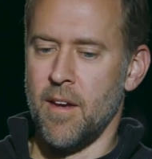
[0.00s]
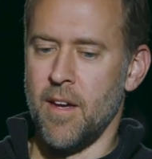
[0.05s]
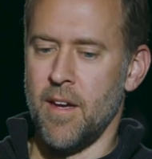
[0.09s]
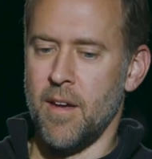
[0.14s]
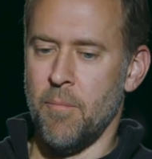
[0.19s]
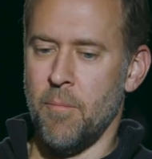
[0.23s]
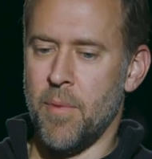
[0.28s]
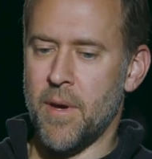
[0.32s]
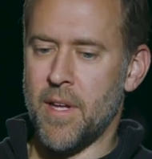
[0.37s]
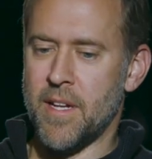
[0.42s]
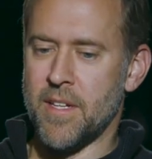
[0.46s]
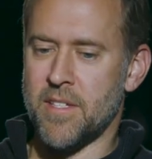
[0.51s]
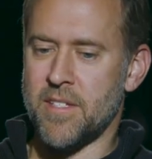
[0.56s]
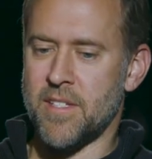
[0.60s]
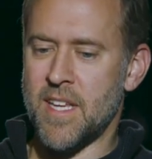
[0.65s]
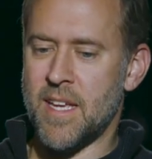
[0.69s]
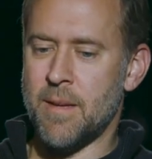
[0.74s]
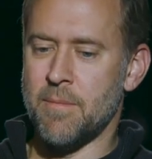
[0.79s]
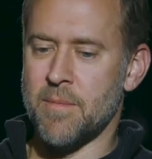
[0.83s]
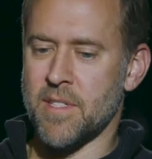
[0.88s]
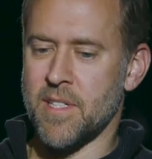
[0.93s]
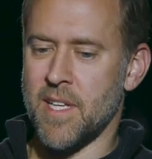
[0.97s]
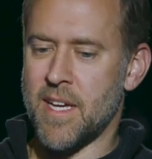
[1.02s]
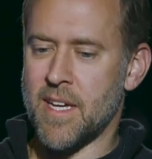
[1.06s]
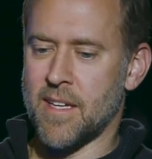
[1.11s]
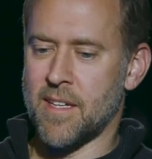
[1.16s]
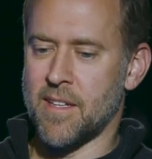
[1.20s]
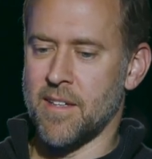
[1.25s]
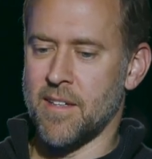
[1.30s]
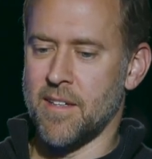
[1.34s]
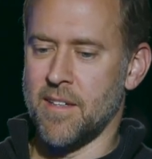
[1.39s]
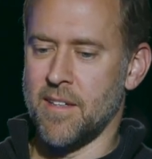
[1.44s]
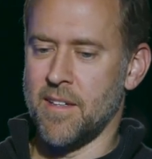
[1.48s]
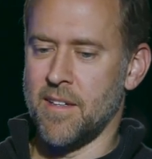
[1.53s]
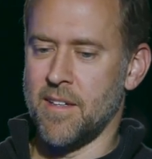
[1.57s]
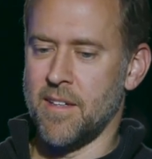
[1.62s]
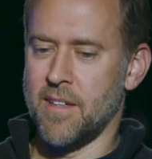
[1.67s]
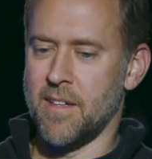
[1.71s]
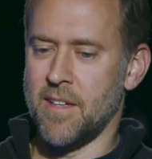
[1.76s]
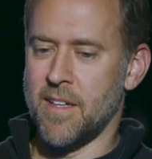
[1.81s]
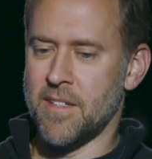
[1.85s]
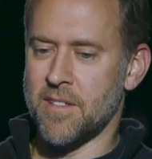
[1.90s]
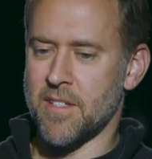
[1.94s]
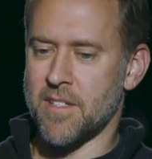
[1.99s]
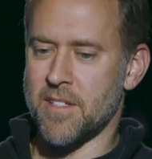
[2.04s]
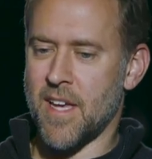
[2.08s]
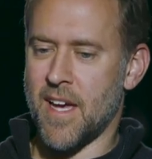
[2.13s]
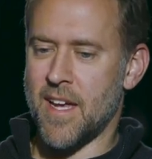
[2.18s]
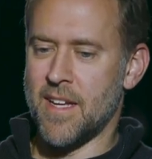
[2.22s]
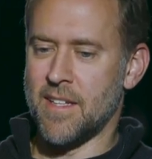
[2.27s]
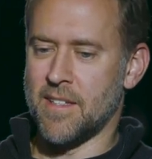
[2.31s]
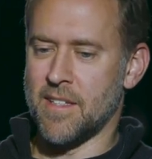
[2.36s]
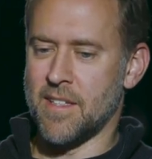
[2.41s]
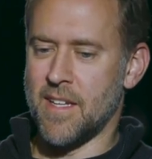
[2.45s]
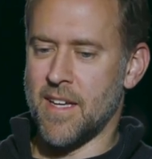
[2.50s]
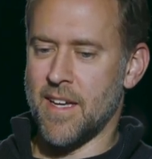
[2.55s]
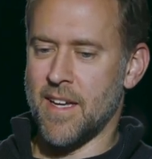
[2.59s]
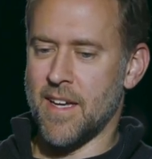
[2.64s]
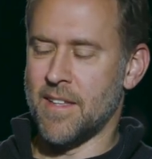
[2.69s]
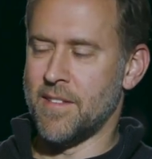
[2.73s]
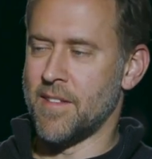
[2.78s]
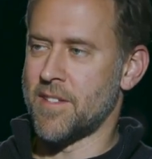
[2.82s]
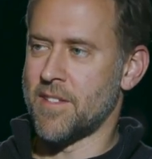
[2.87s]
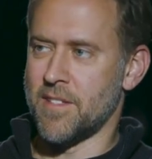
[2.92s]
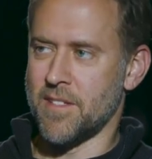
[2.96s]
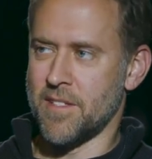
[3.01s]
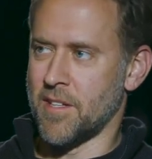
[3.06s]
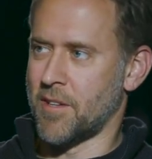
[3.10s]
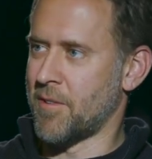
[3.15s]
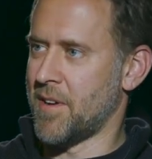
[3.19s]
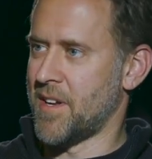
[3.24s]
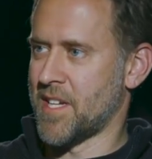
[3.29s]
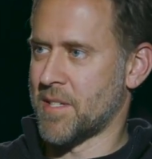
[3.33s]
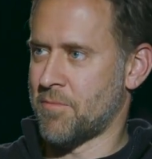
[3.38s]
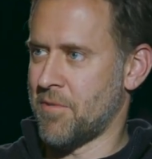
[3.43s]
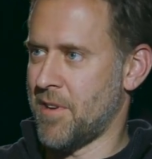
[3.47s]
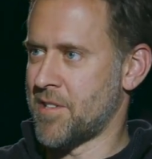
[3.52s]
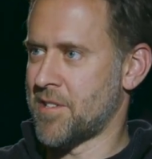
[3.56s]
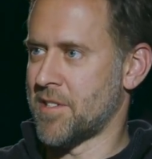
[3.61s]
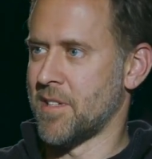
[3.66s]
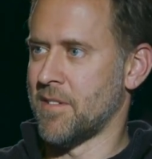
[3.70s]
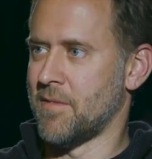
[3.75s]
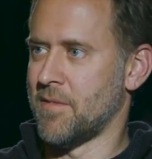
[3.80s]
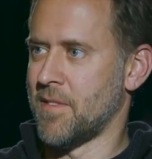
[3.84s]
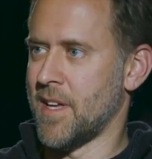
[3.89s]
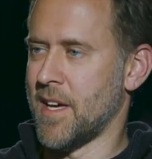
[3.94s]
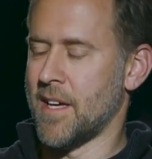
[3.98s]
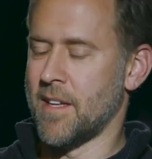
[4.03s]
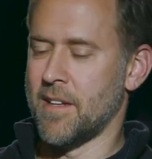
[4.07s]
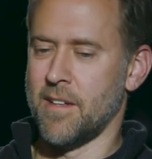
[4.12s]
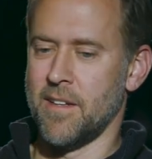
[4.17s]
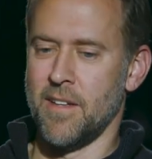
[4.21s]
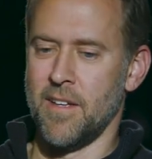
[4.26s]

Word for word: But it seems like in society today, and this is a great expression of that,